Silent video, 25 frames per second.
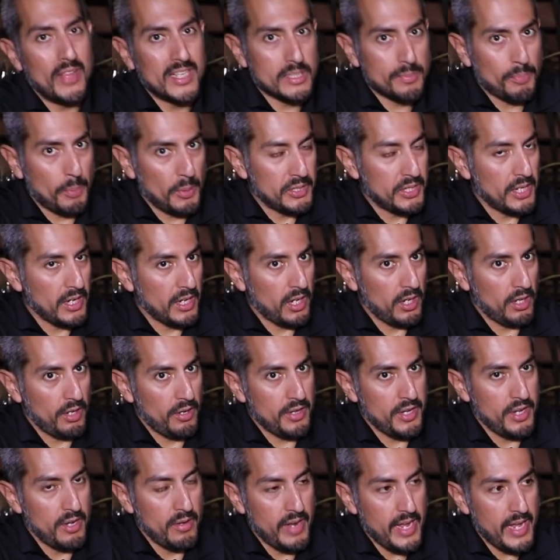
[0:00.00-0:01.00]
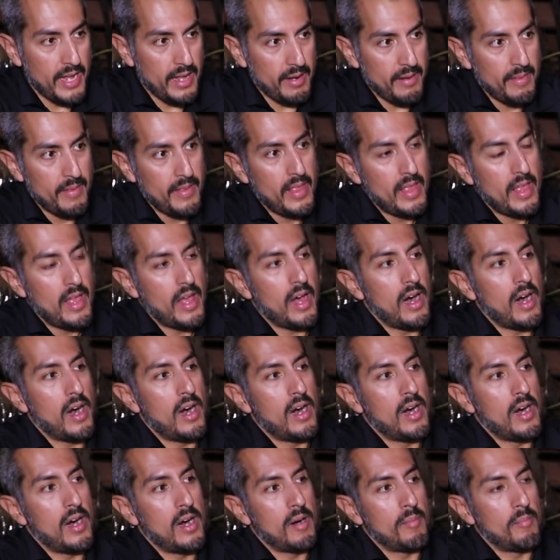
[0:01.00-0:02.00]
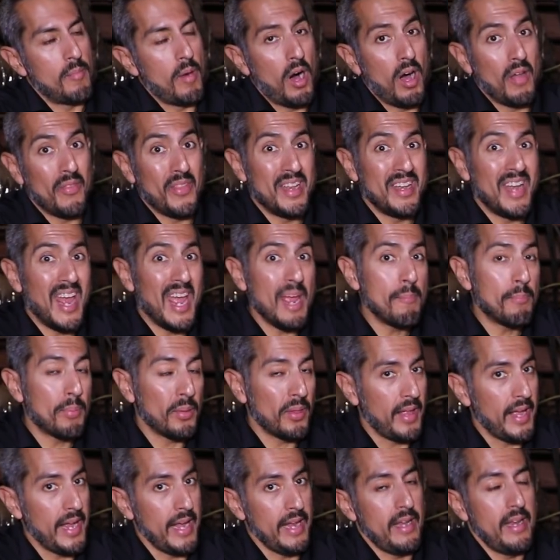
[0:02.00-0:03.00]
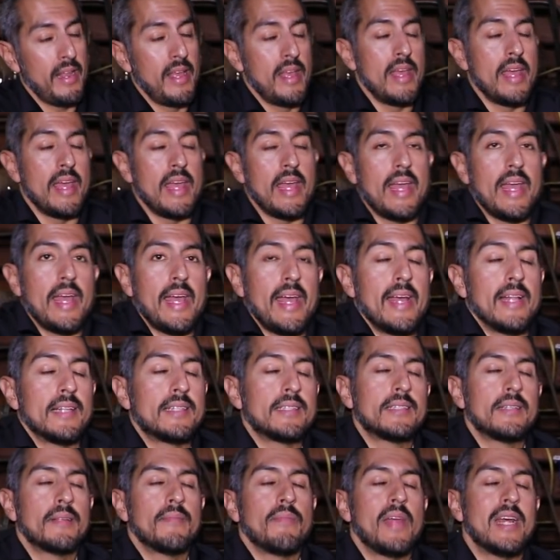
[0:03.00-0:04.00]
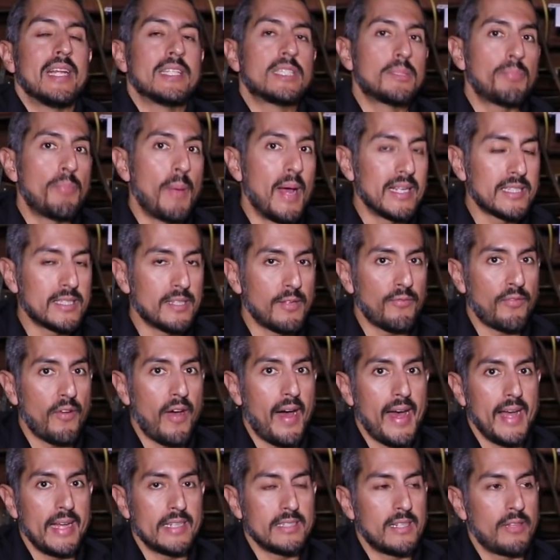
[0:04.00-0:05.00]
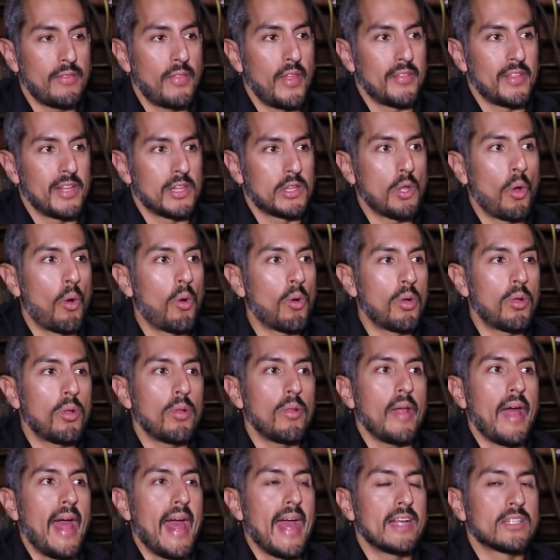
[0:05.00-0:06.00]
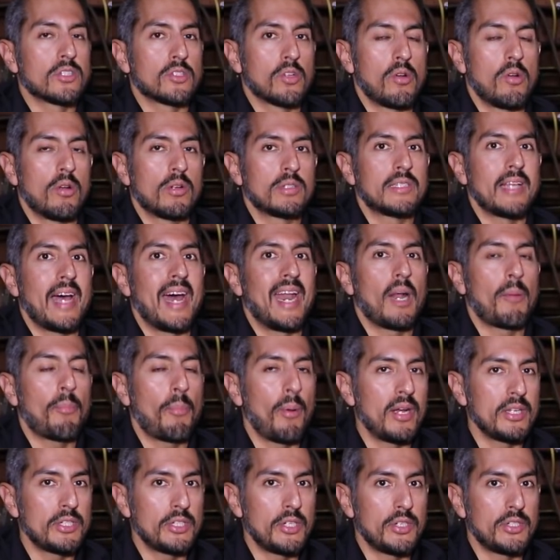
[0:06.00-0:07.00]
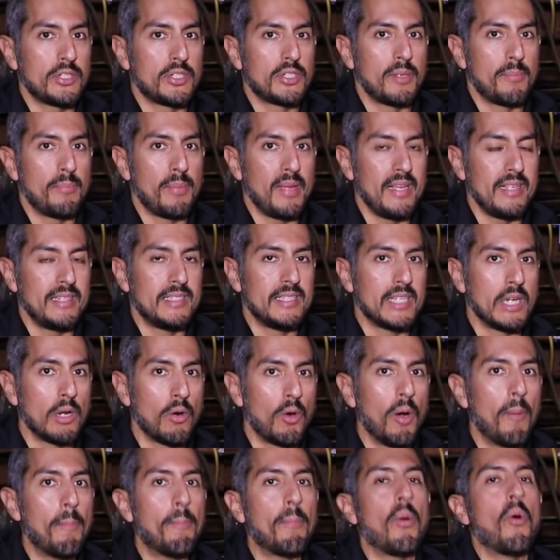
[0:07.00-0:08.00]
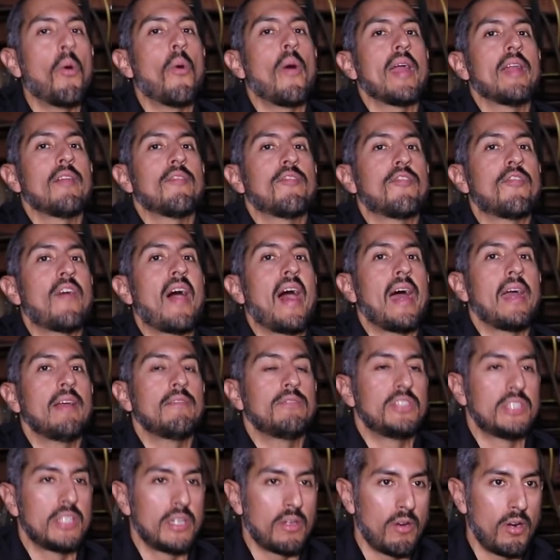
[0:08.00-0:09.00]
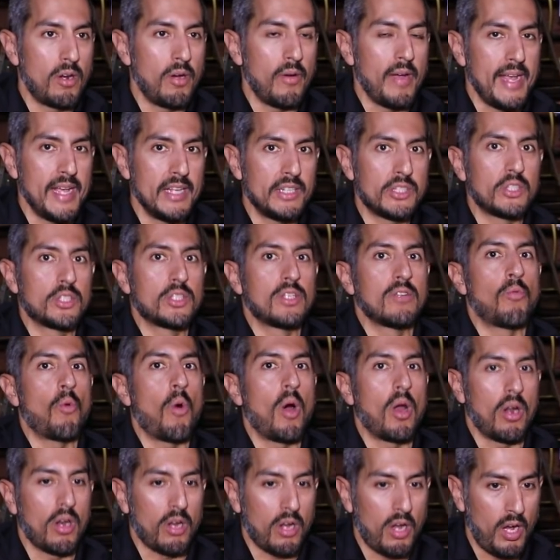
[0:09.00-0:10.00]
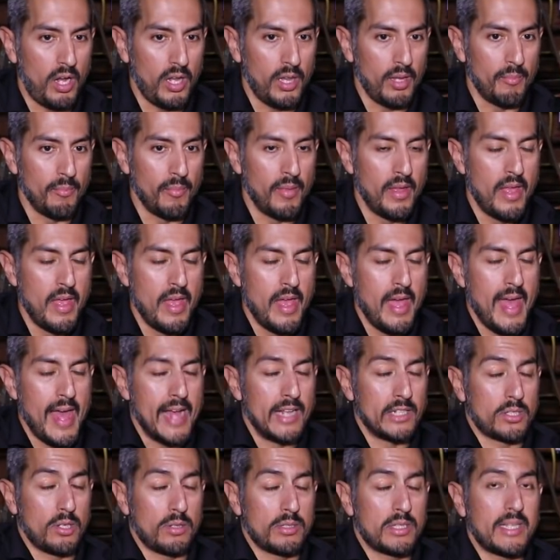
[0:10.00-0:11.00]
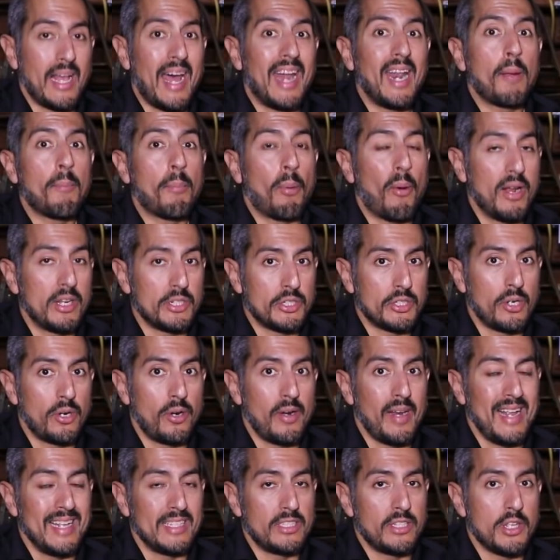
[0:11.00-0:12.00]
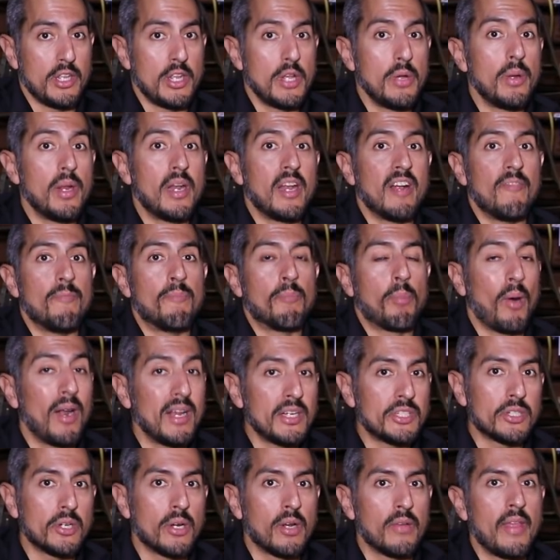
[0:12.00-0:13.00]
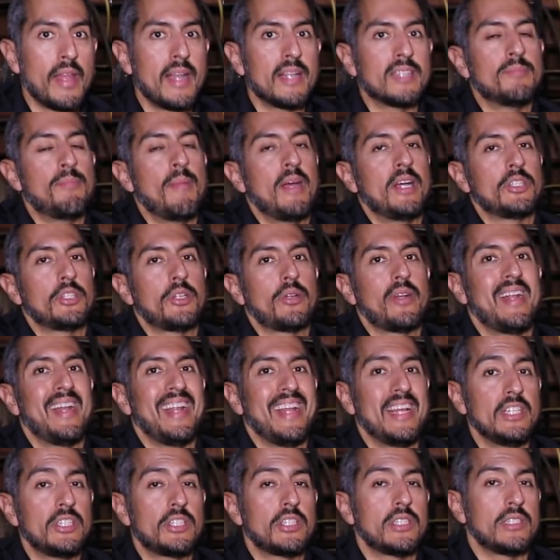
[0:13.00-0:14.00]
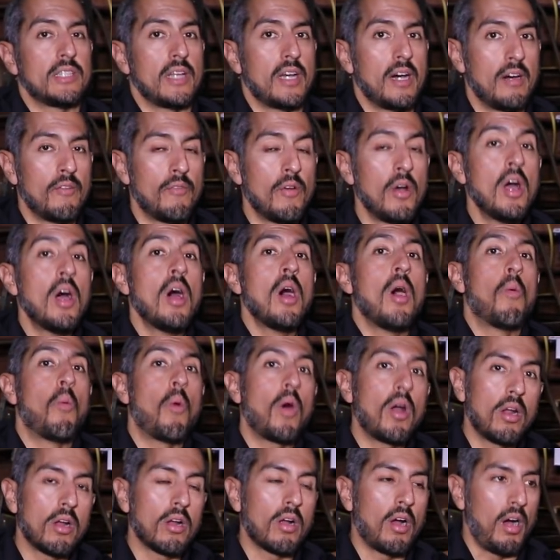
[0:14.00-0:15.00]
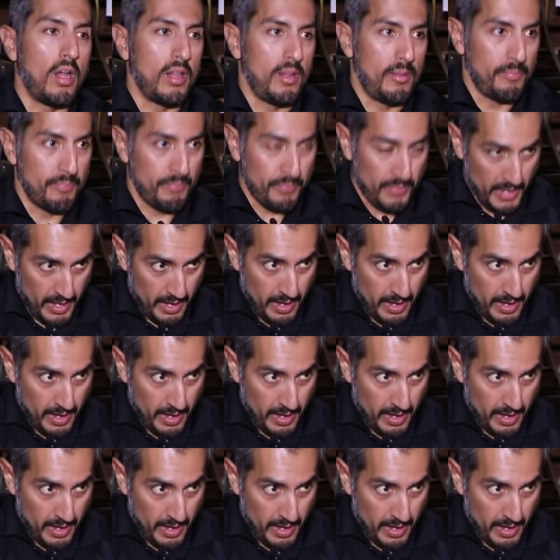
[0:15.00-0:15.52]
this particular unit, um, on the nameplate, it, it specifies that the total external static pressure should be 0.50 inches of water column. And so static pressure is a unit of pressure that is measured in inches of water column.